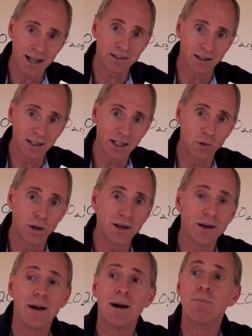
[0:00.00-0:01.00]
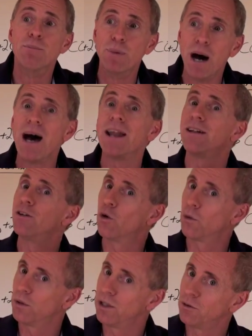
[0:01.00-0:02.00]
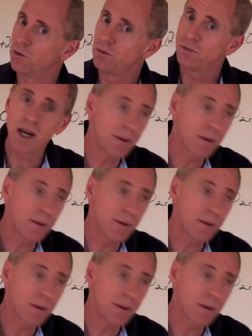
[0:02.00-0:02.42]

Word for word: that's a liquid, but normally at room